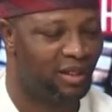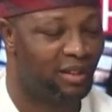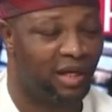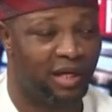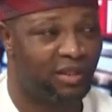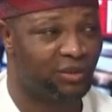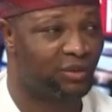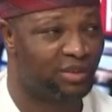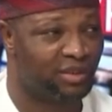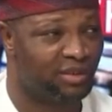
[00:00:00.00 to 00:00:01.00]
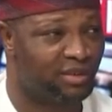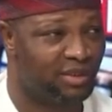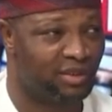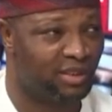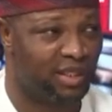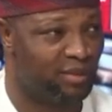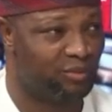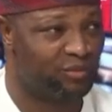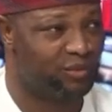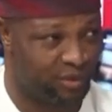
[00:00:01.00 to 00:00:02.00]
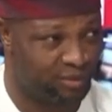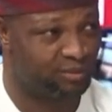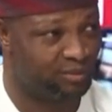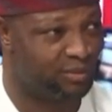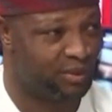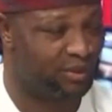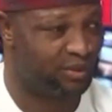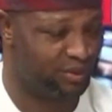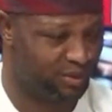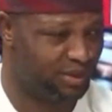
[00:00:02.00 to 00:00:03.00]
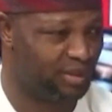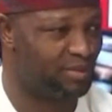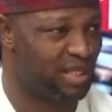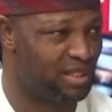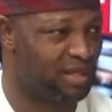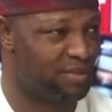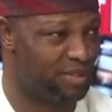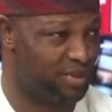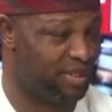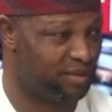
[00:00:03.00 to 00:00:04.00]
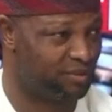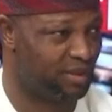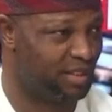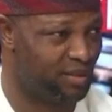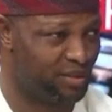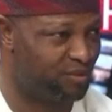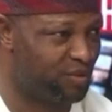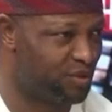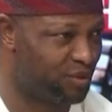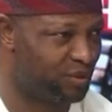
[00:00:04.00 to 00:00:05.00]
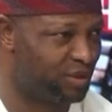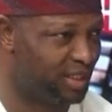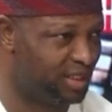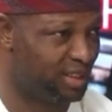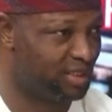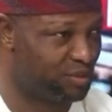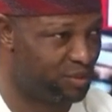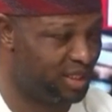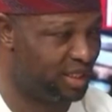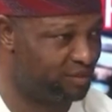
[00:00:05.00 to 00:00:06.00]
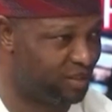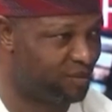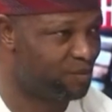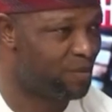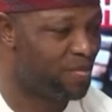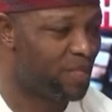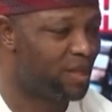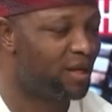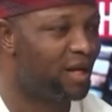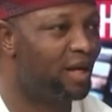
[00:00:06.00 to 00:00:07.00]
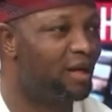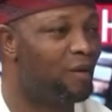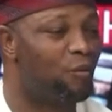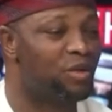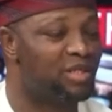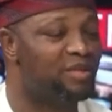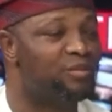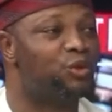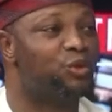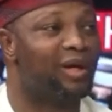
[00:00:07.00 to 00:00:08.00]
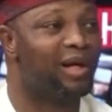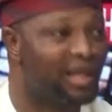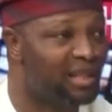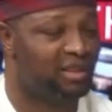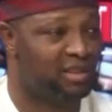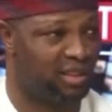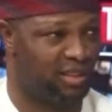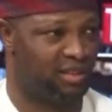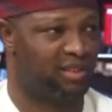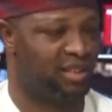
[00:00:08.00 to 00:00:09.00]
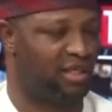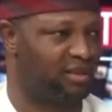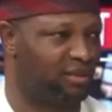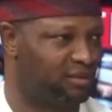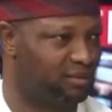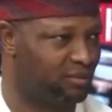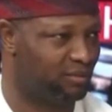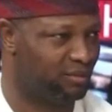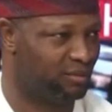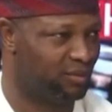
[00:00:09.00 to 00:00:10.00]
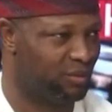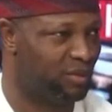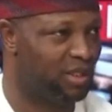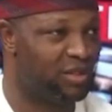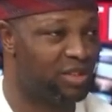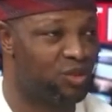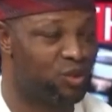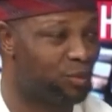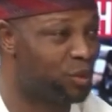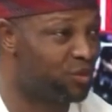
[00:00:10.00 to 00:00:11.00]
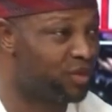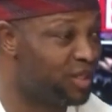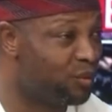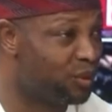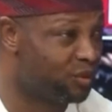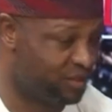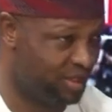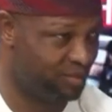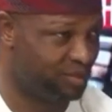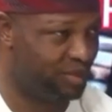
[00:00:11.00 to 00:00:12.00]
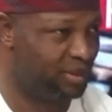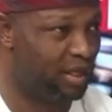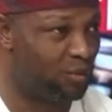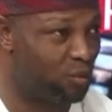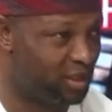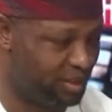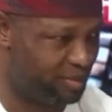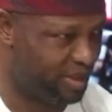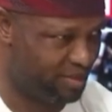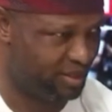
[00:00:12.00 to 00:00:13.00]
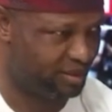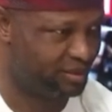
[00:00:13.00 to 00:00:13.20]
I studied this game from, you know, the masters themselves. I just refused to go to the leadership school thereafter. I was able to claim ticket, tickets without the support of any one of them and won the primary.